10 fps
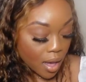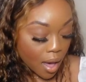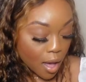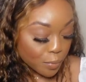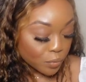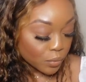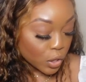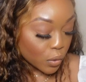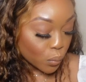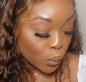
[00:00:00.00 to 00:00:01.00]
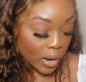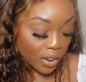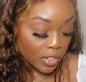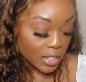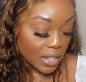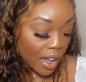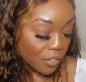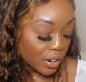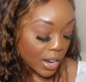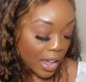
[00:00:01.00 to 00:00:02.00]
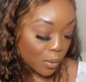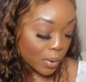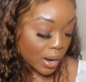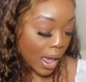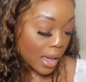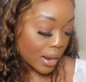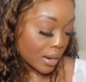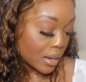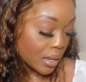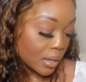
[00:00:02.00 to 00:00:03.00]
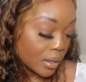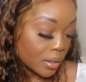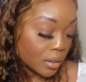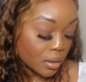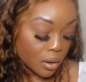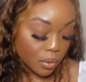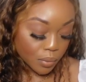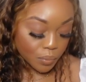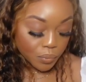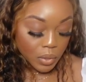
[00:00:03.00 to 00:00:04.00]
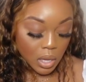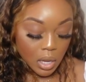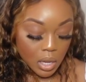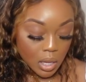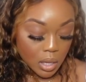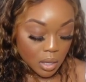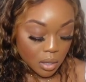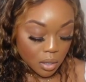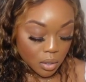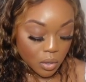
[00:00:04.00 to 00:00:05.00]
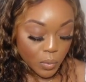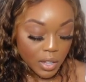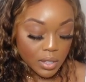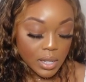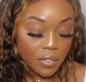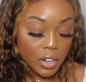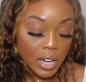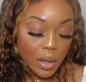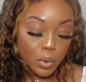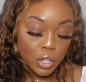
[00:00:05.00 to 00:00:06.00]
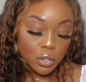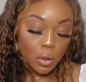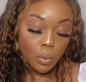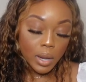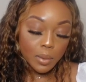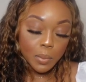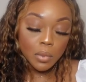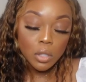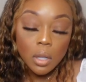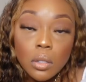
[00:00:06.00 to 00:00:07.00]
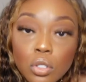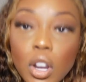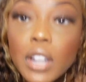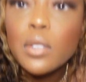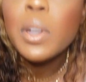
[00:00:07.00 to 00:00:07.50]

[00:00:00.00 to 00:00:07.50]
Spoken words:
You can wear these every day. We're not, you know, you can wear these every day when you don't want to draw too